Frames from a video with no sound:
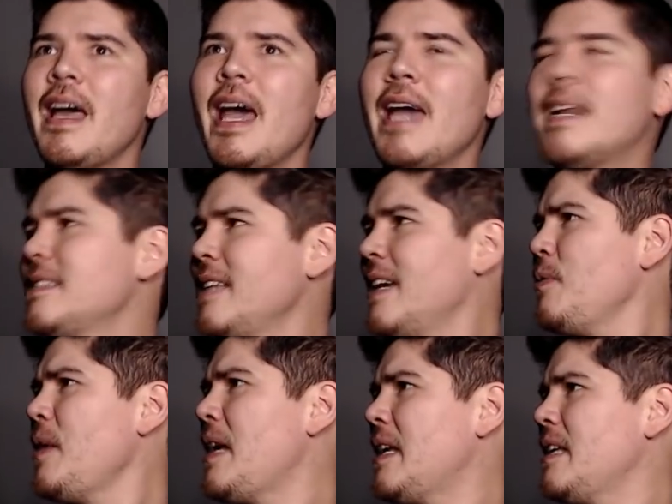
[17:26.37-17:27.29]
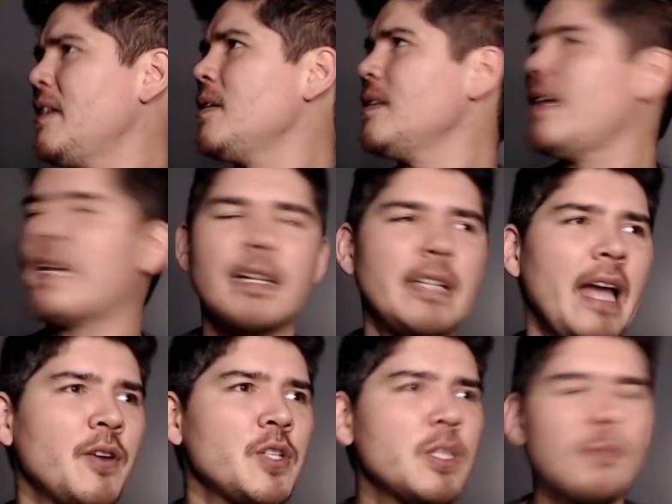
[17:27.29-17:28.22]
And it's like, wait, you're like in
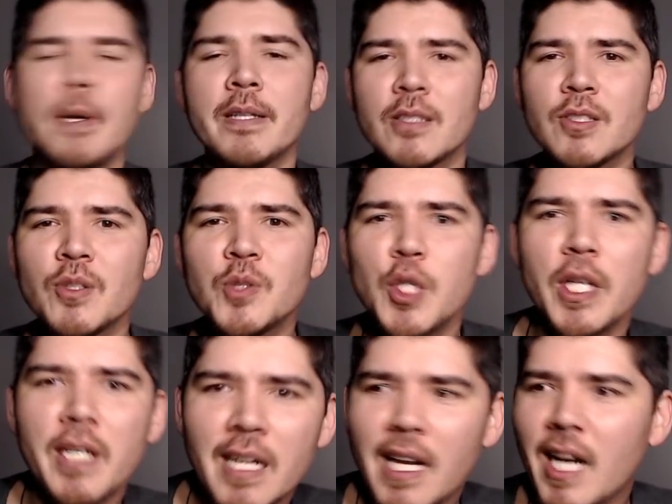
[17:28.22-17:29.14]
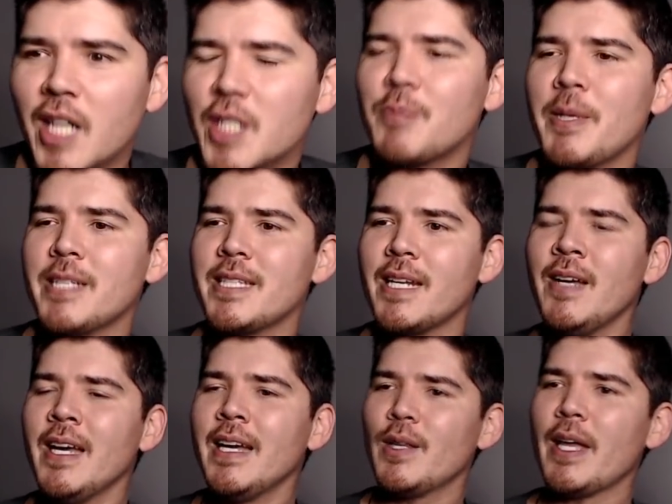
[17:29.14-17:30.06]
outer space. There's no chicken in outer space, you know?
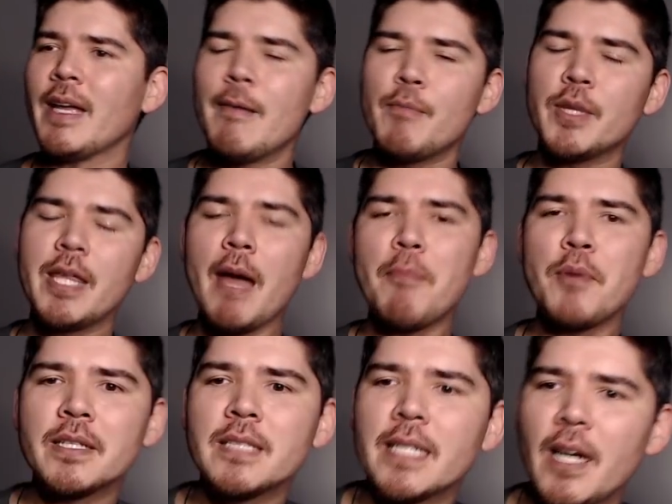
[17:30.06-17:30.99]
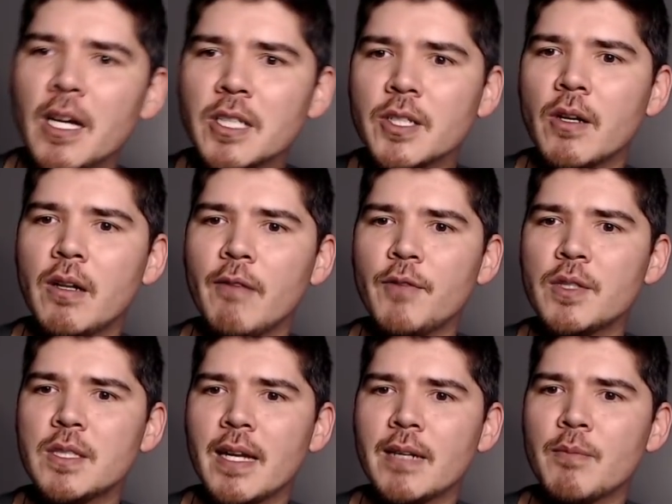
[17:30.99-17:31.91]
Like, but that breaks the character, and all of a
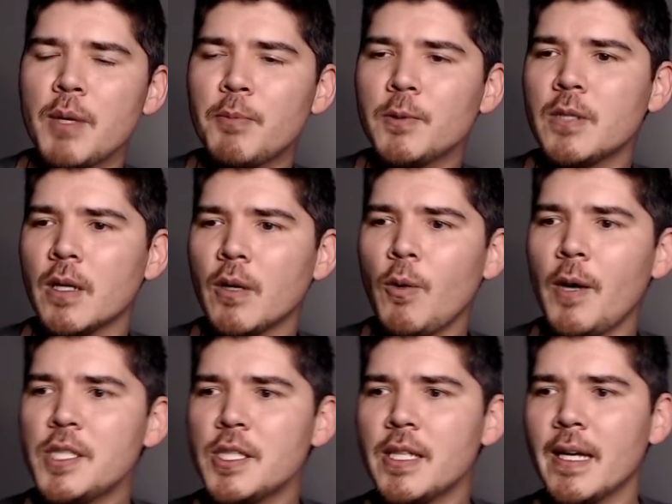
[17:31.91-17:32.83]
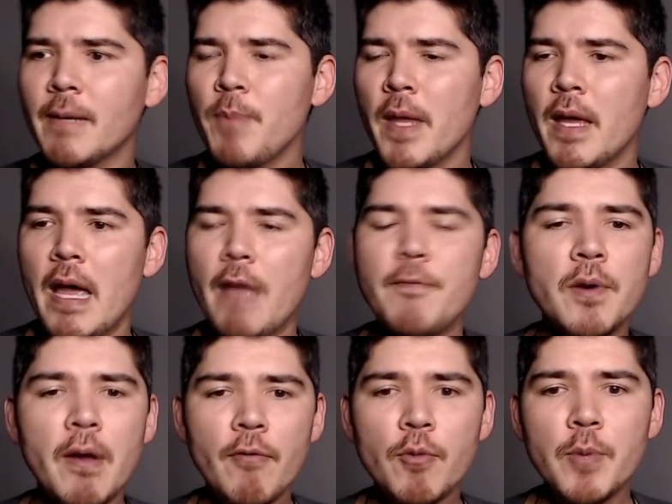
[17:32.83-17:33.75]
sudden people start questioning. If
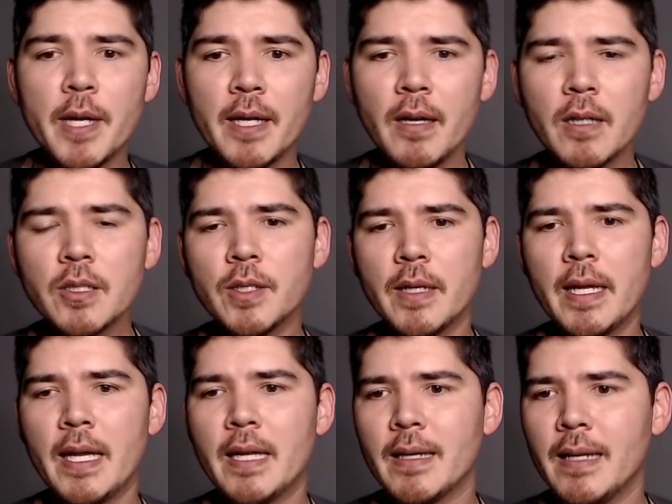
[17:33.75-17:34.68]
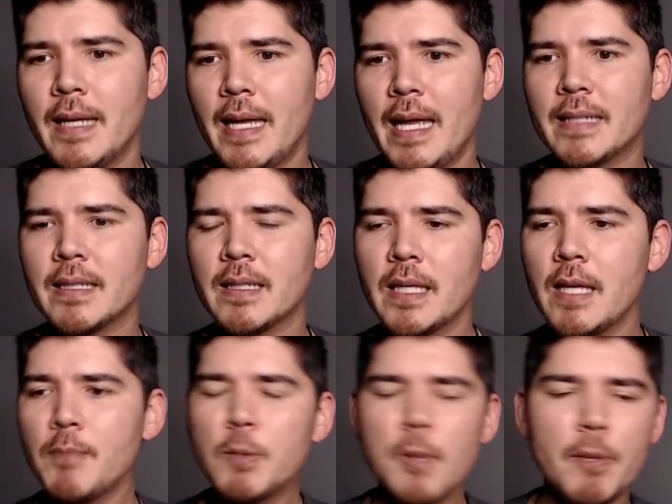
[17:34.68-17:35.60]
you never break character, it it
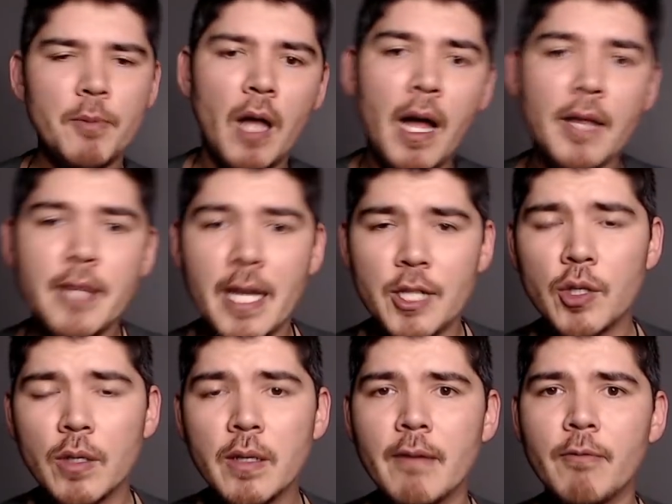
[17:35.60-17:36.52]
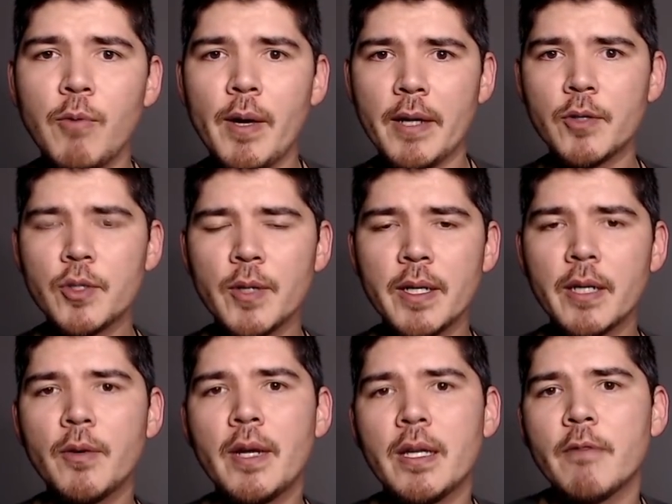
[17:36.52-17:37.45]
keeps people on that journey of what you were trying to
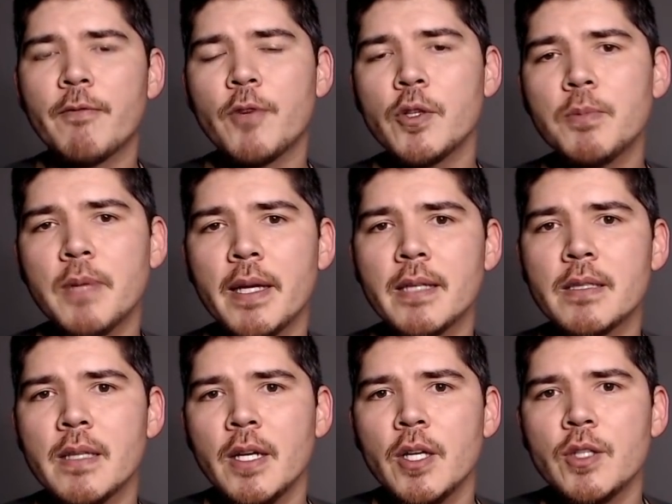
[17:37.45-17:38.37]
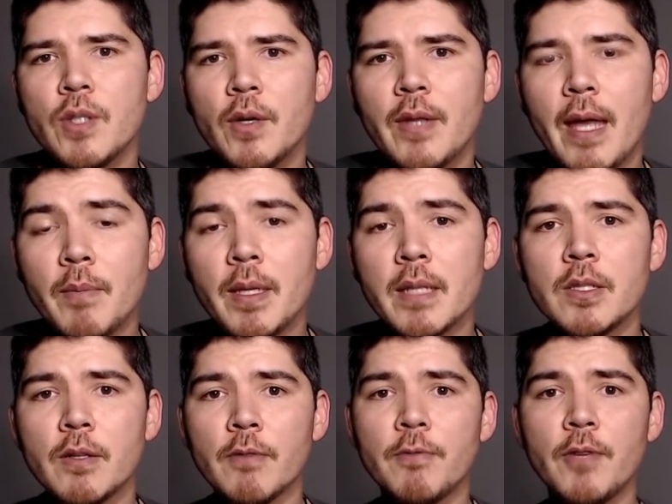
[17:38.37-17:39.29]
create in the first place. So that
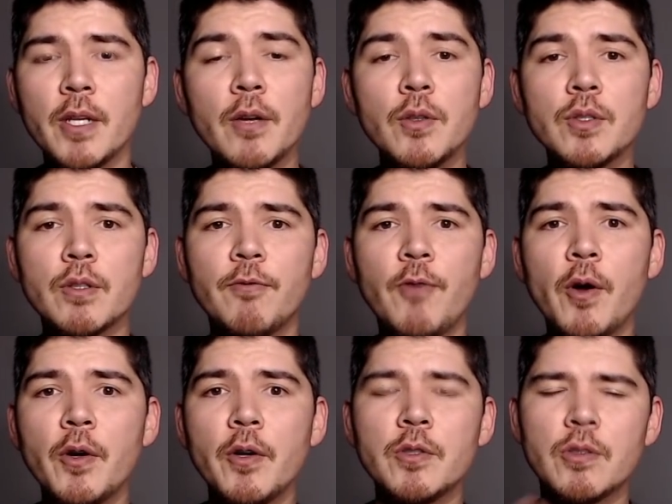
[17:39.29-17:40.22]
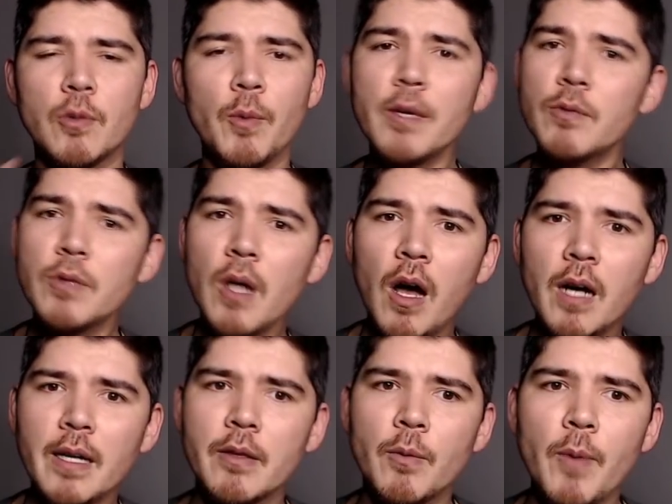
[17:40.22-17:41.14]
means your videos, your photos, the way you
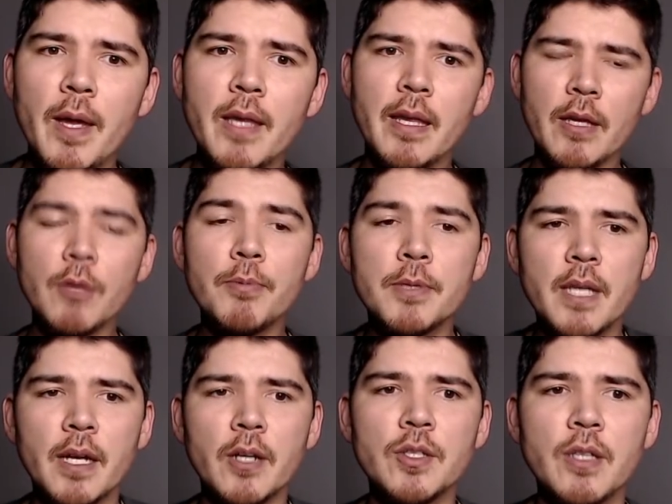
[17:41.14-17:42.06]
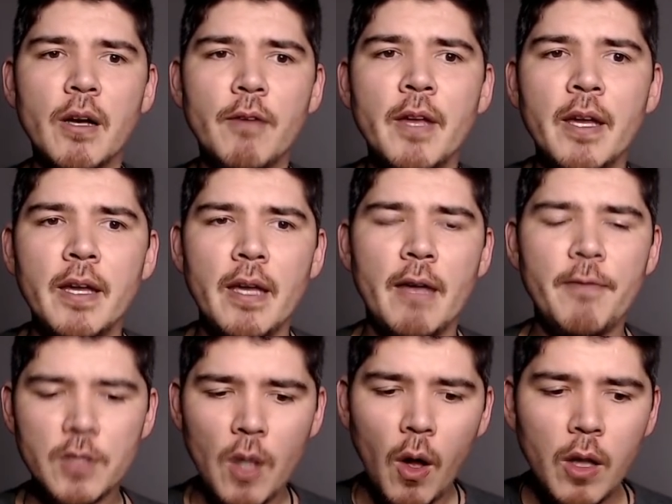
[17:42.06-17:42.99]
talk and the way that you present yourself, if
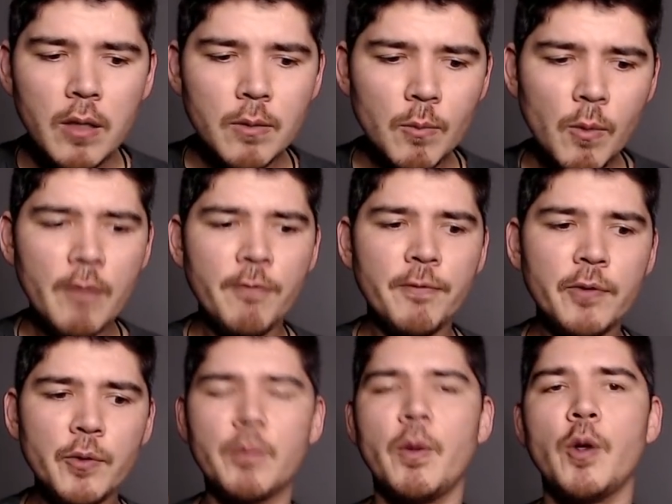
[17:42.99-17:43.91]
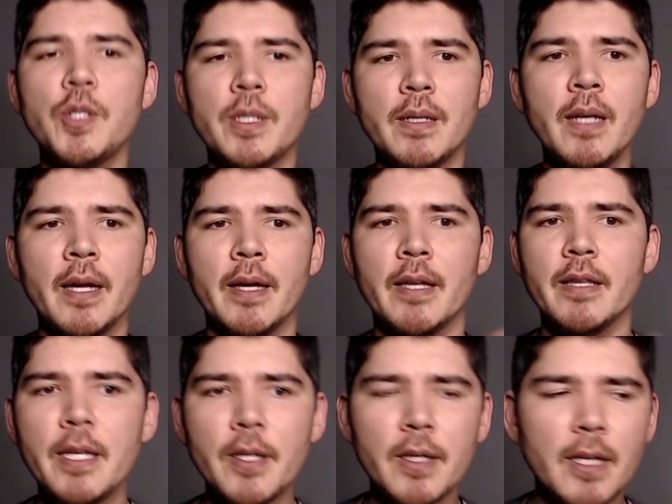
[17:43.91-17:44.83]
it's all in one fluid motion,
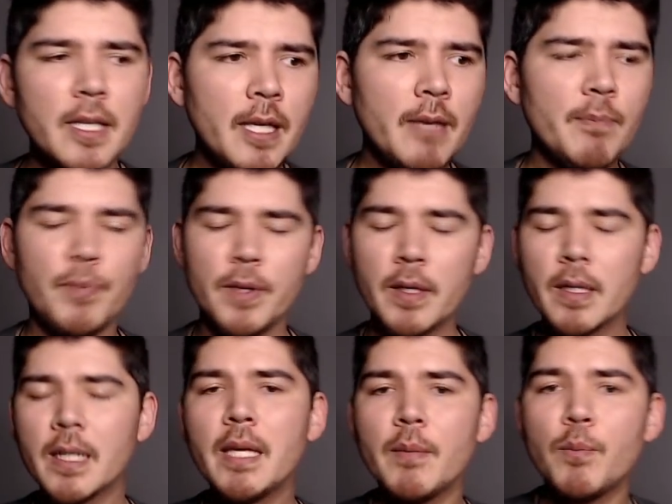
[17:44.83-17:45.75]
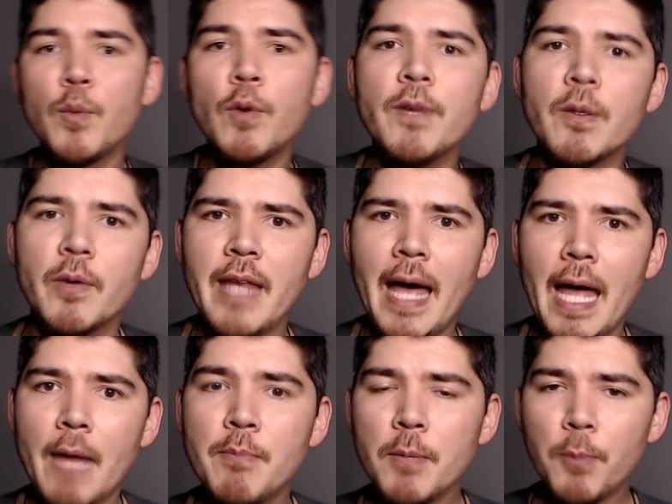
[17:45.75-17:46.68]
then you're gonna keep you're gonna keep moving with
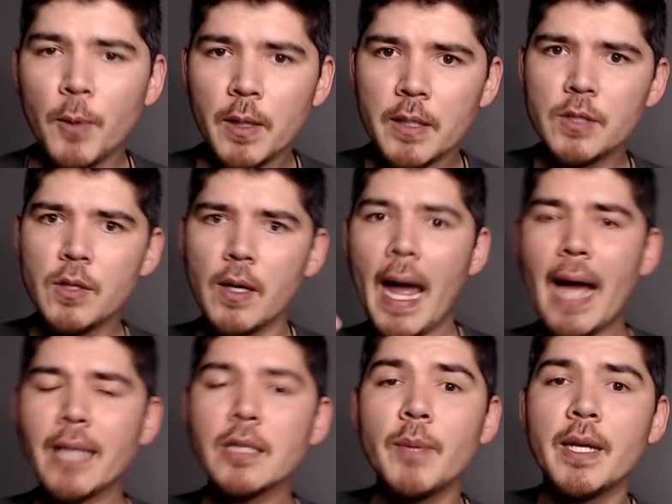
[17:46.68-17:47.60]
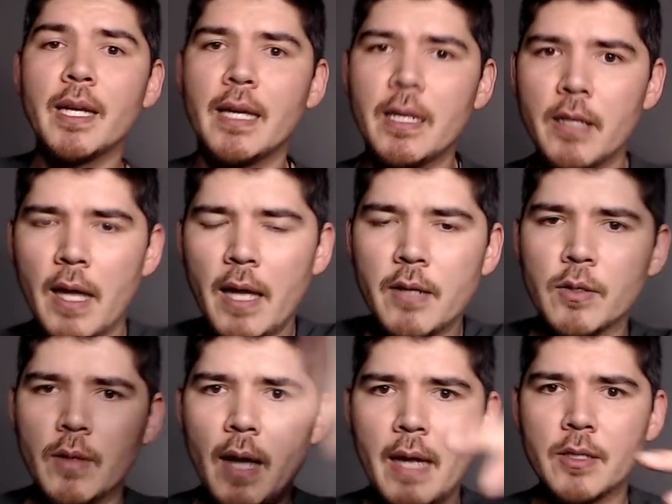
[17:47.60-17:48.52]
that and people are gonna start acclimating and,
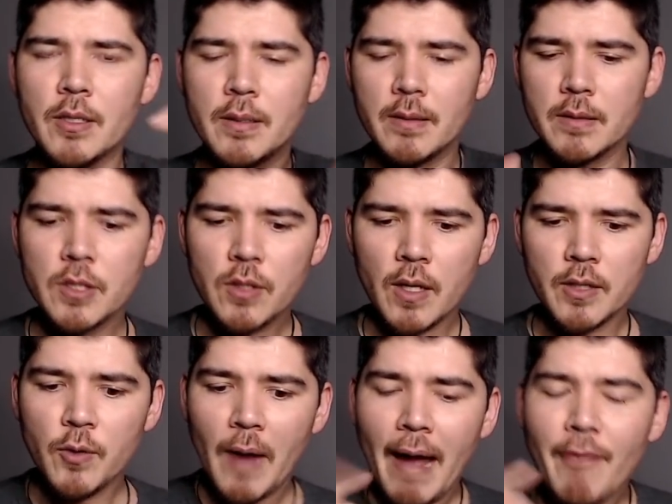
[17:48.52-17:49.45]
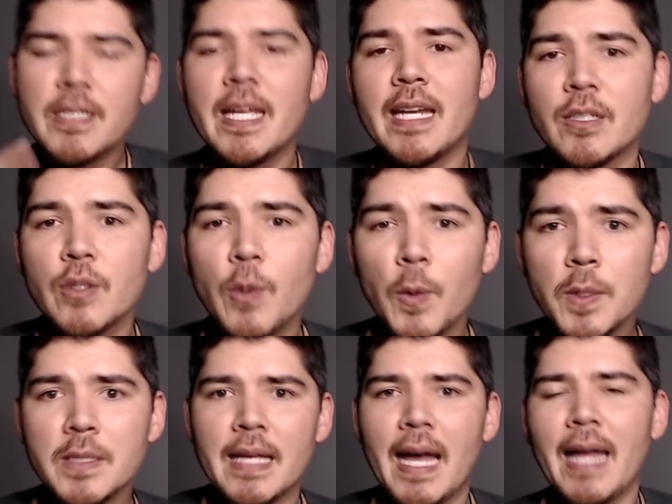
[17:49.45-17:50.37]
and, and start gravitating
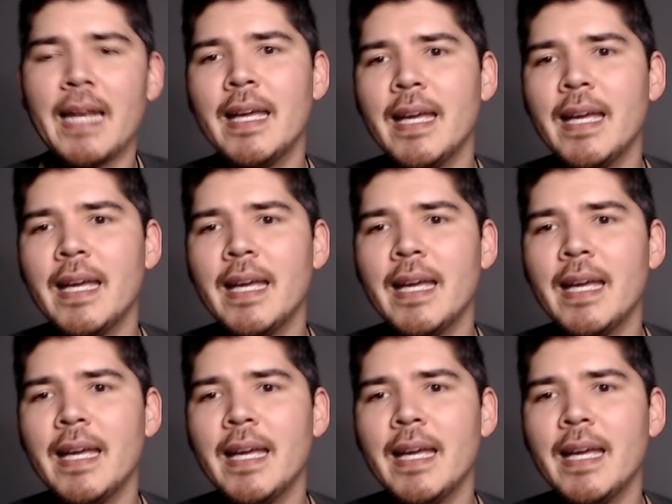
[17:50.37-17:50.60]
towards that.